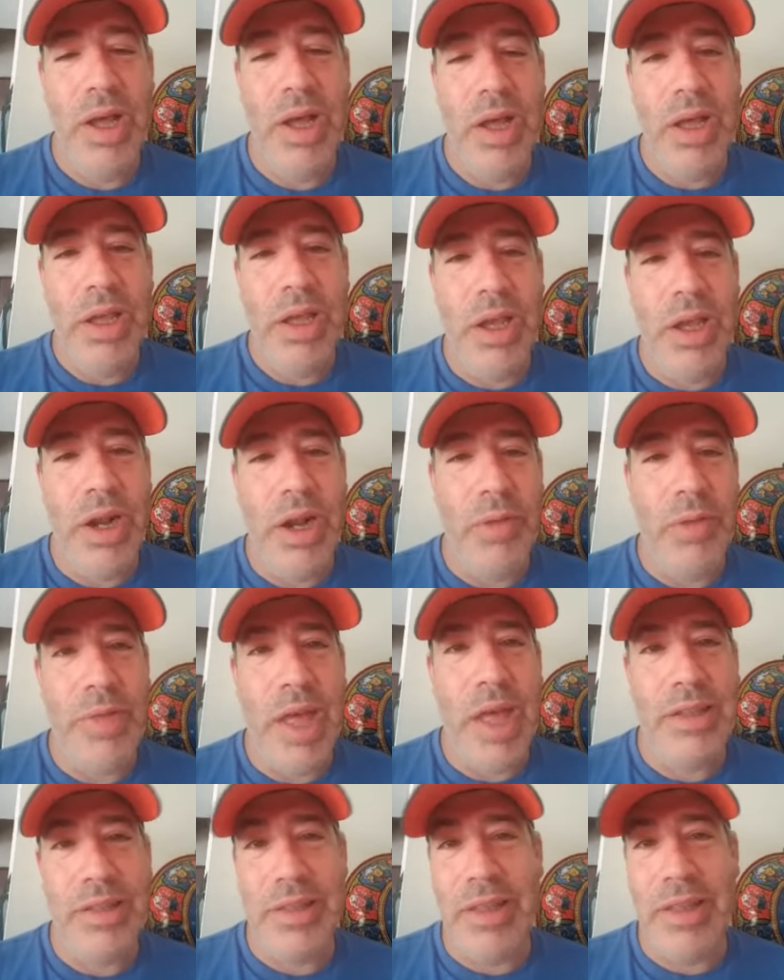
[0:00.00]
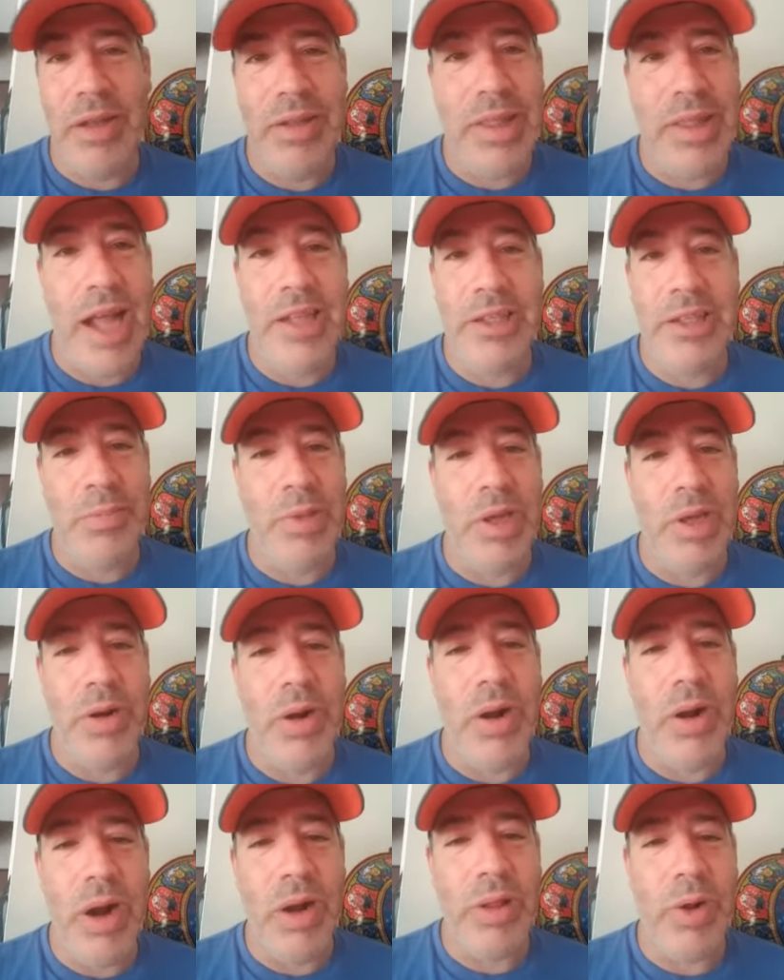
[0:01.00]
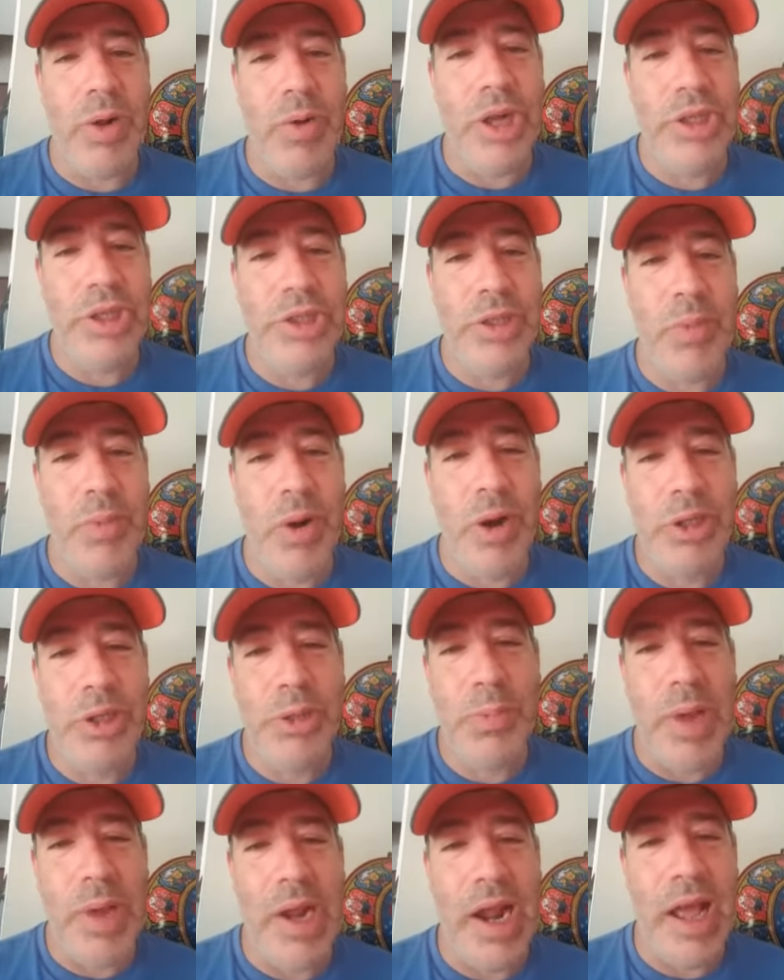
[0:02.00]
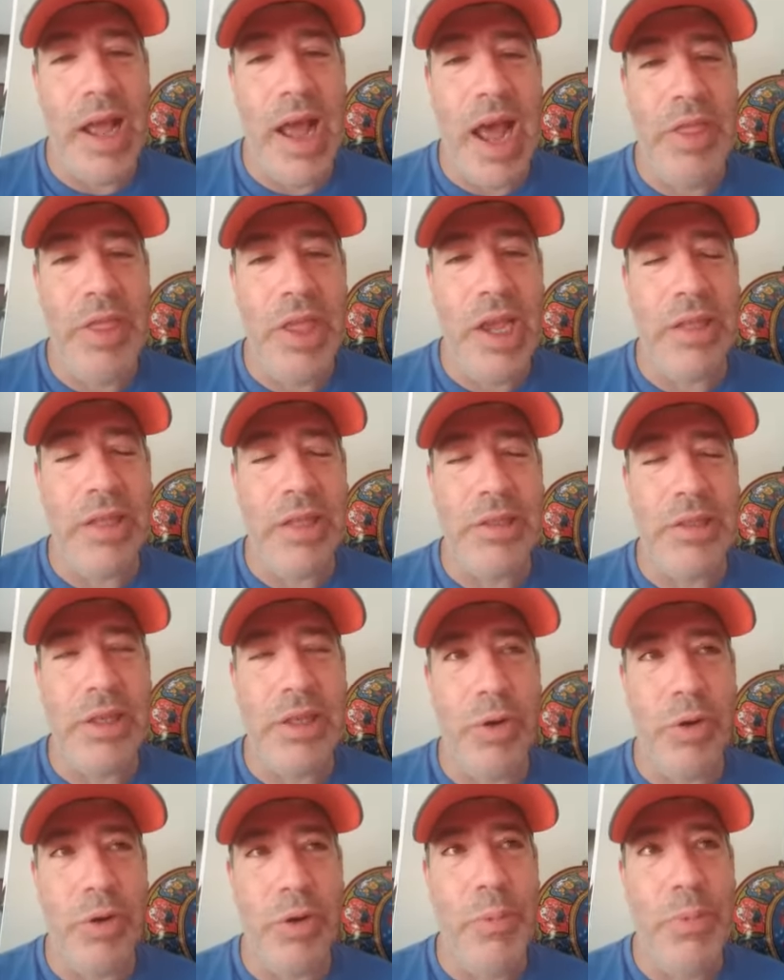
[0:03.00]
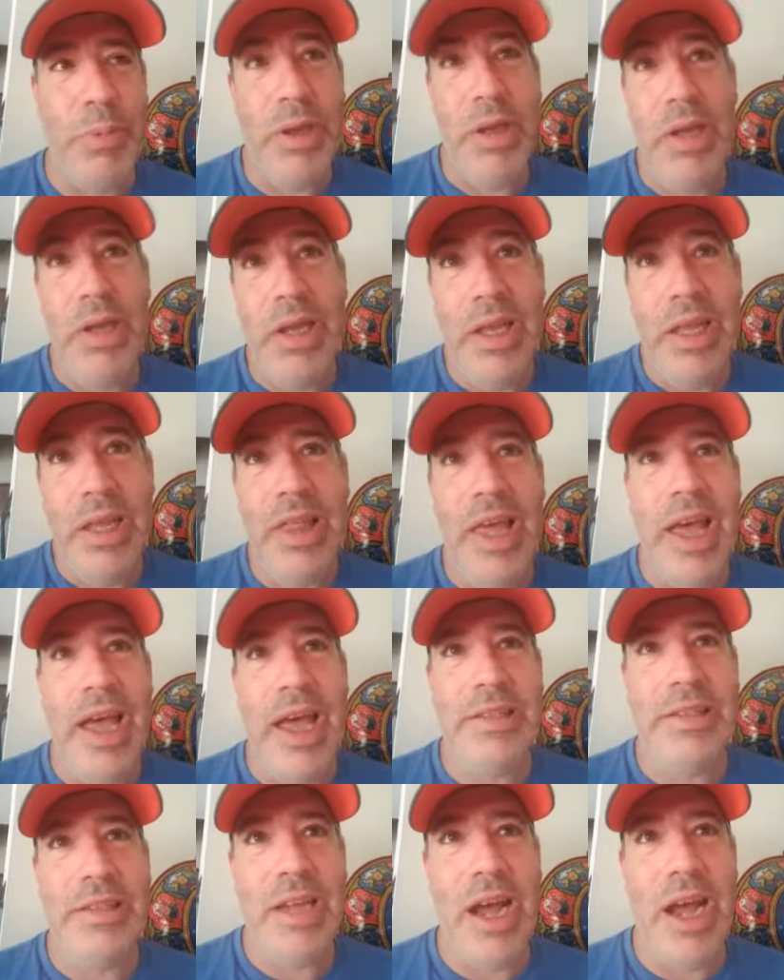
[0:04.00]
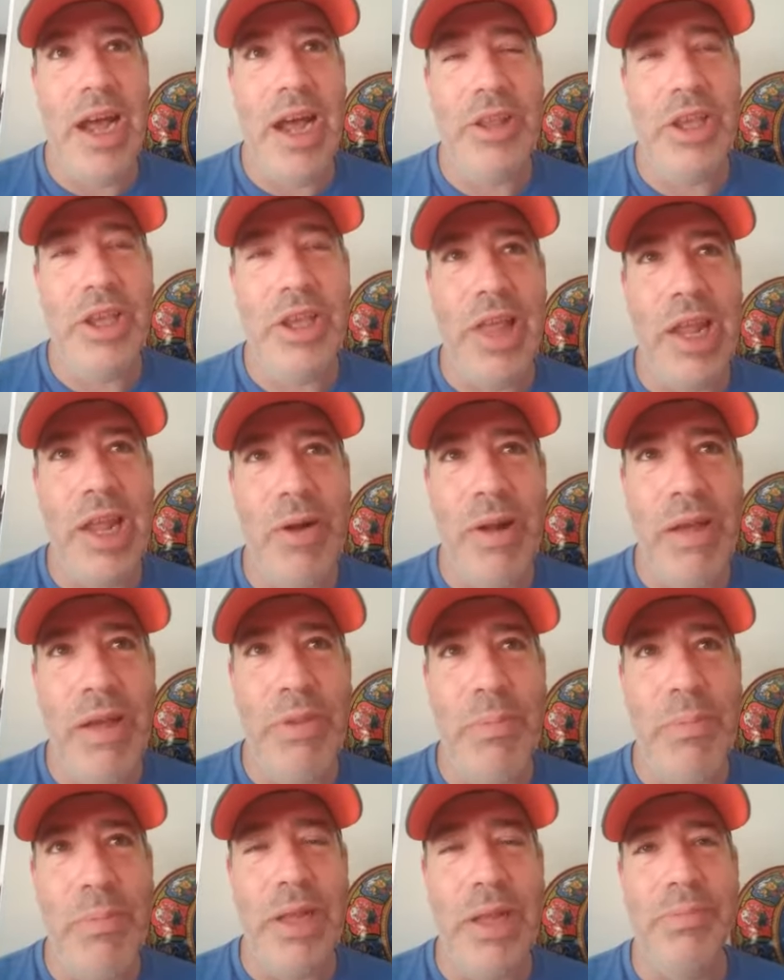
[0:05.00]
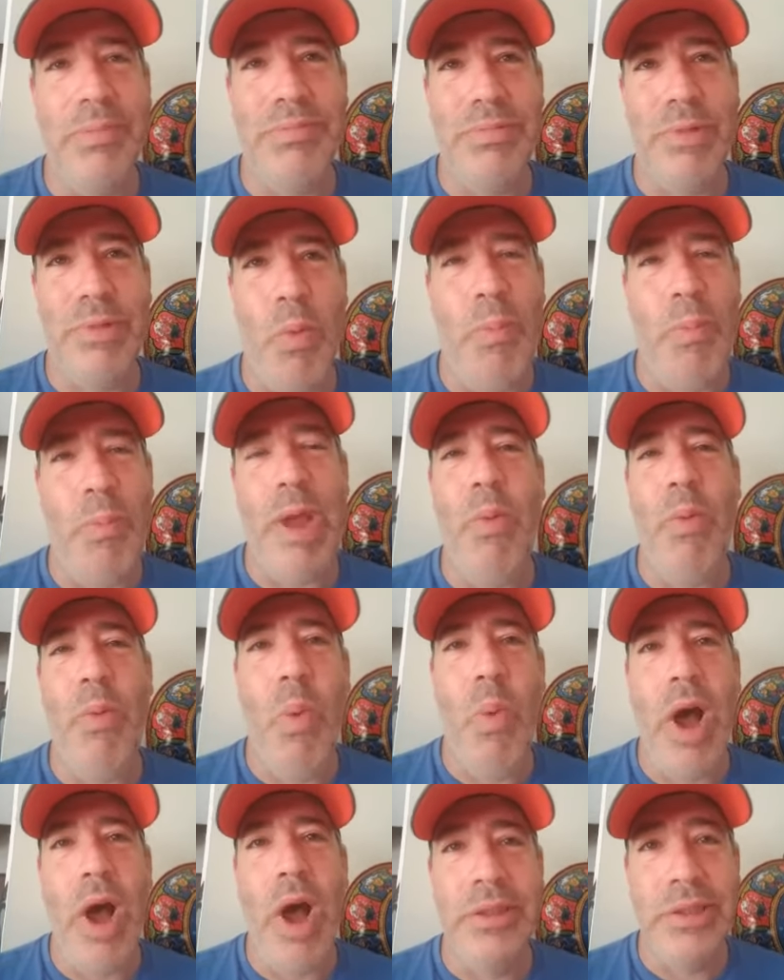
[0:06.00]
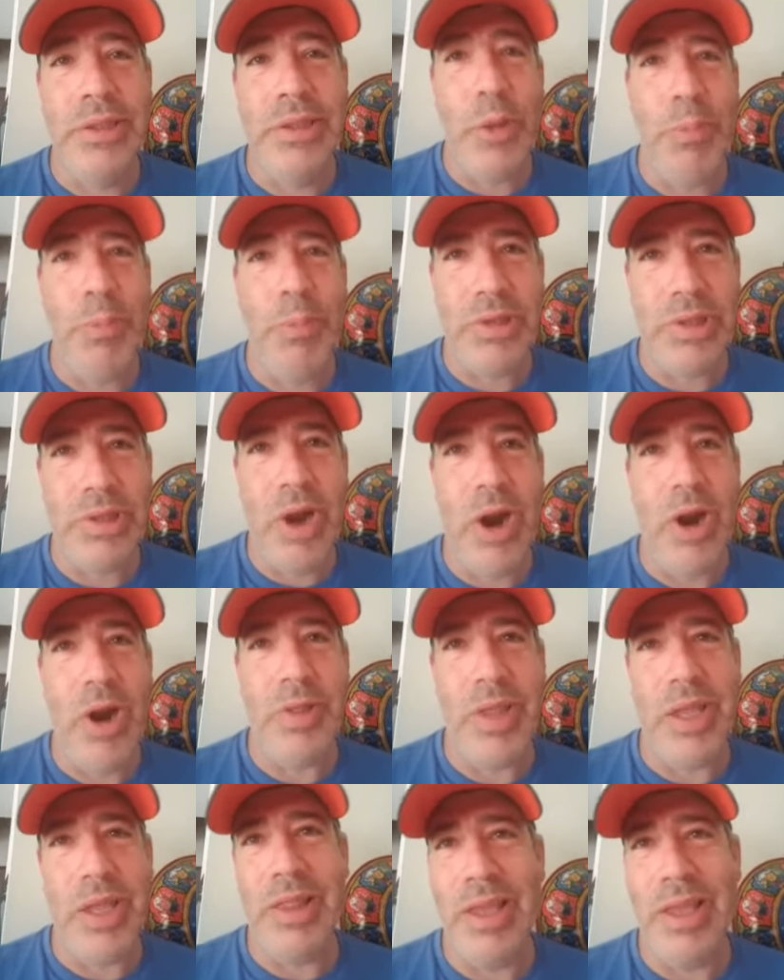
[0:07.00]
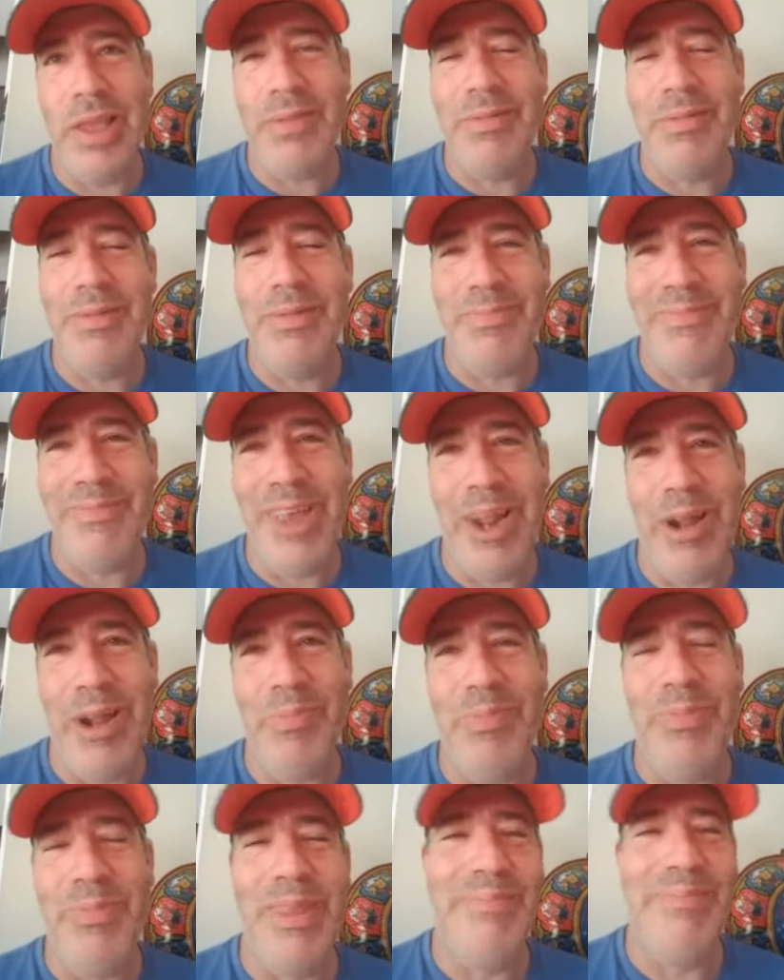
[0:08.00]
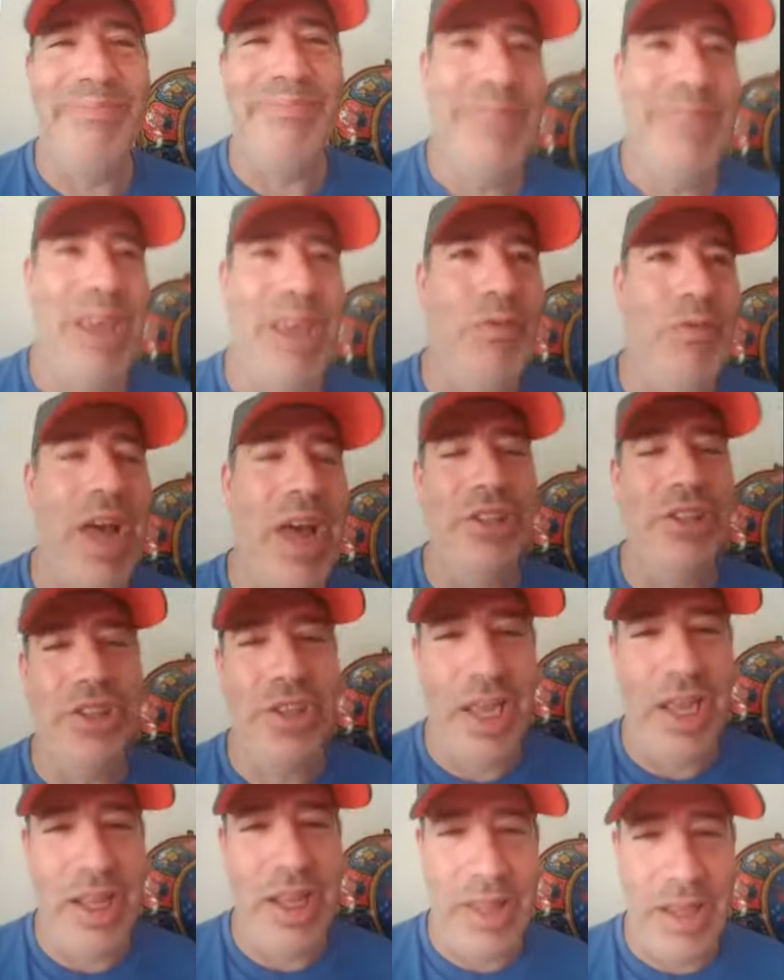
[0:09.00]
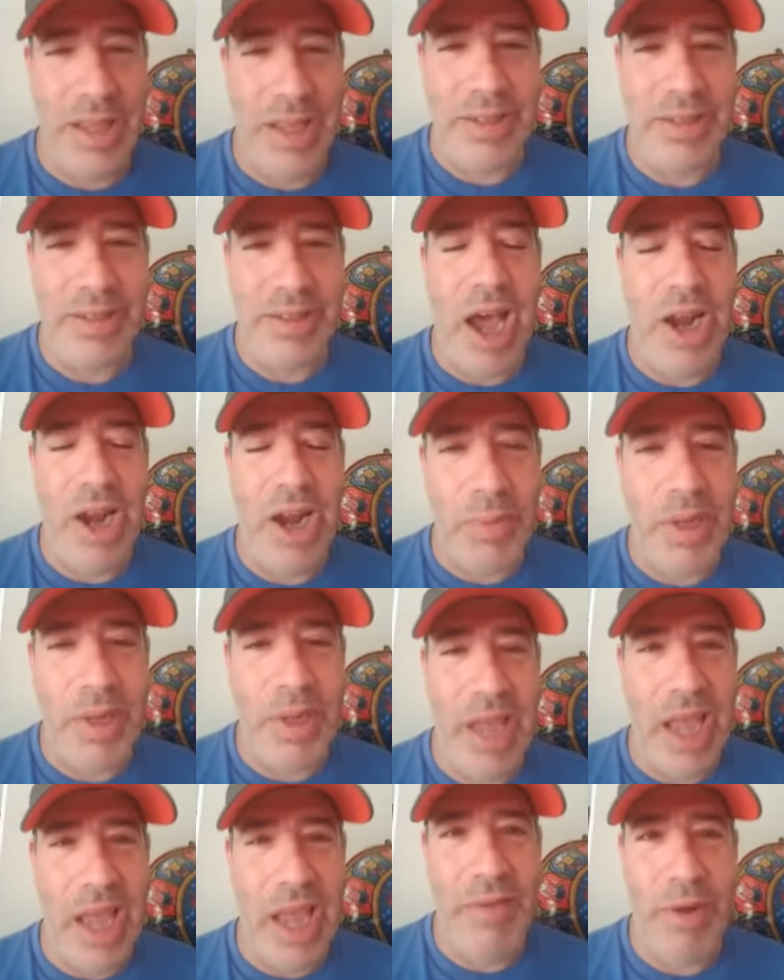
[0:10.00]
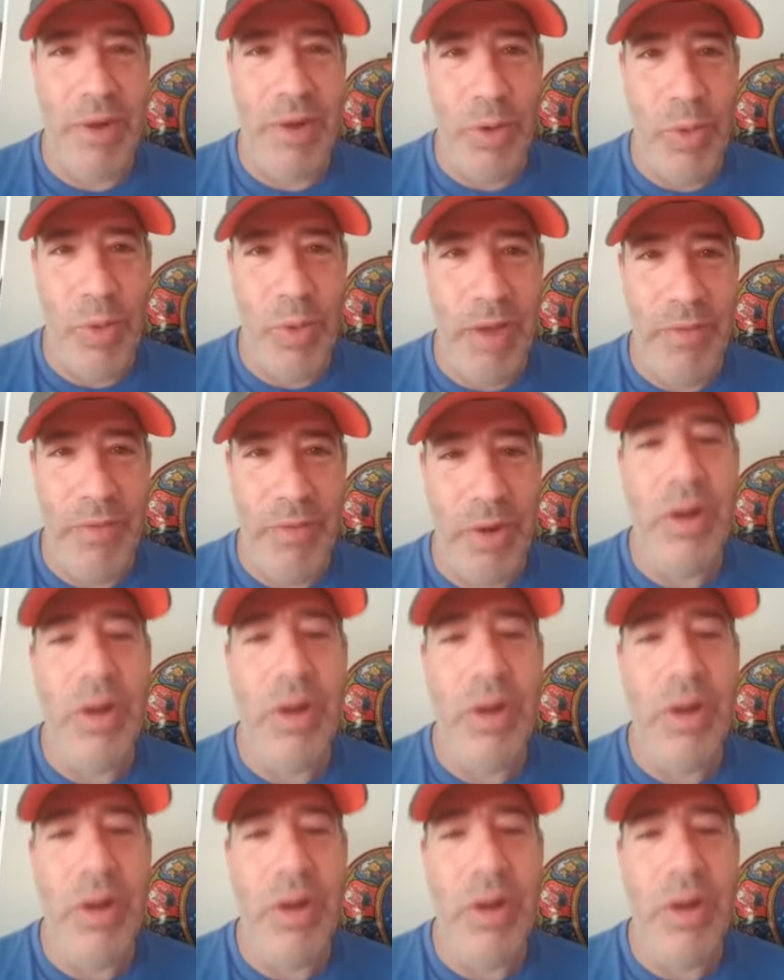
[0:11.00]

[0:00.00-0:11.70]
that to me are the question marks. But I think it's a group that they don't have the big one superstar, the Ovechkin, the Connor McDavid or whoever.